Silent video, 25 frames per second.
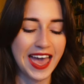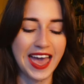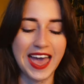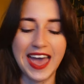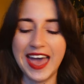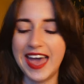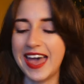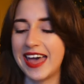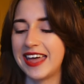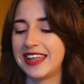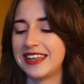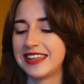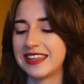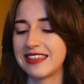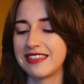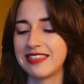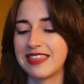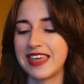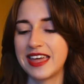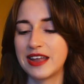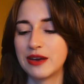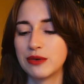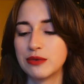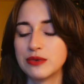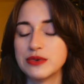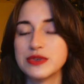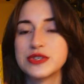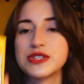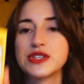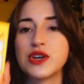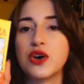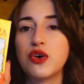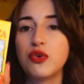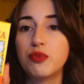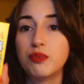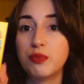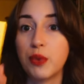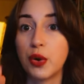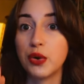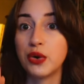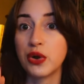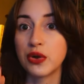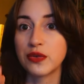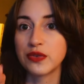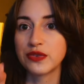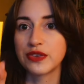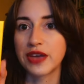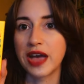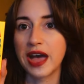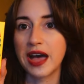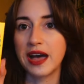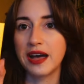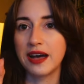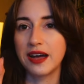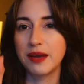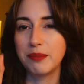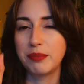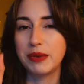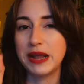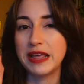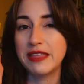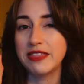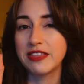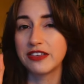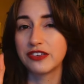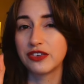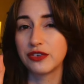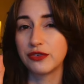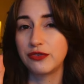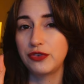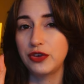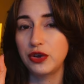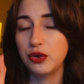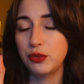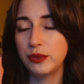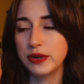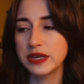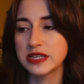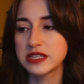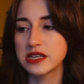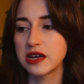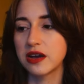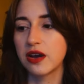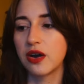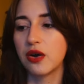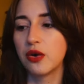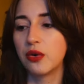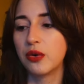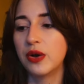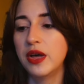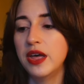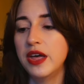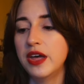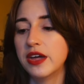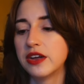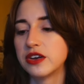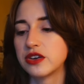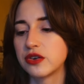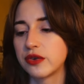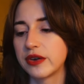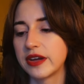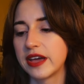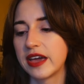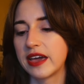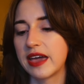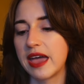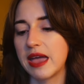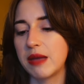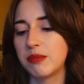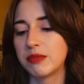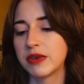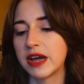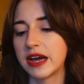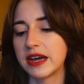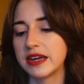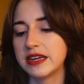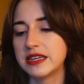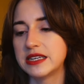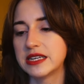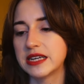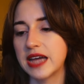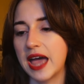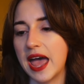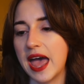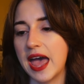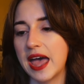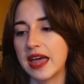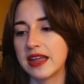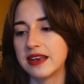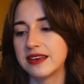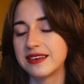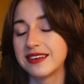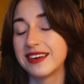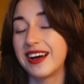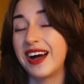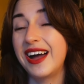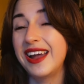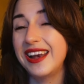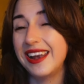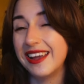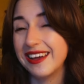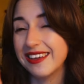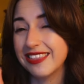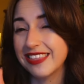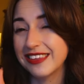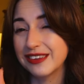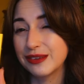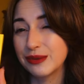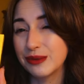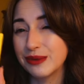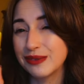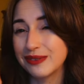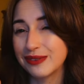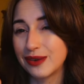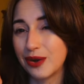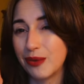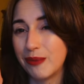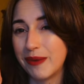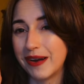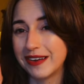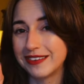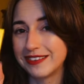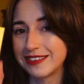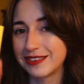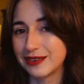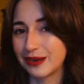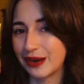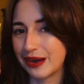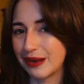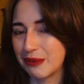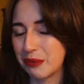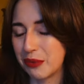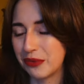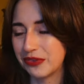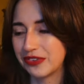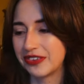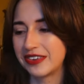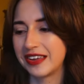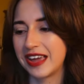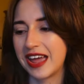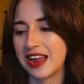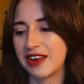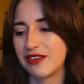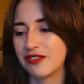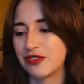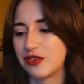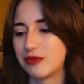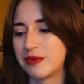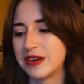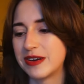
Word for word: And then also Bonanza. I played this a few weeks ago during a game night and I like this one so much, so I wanted to get it for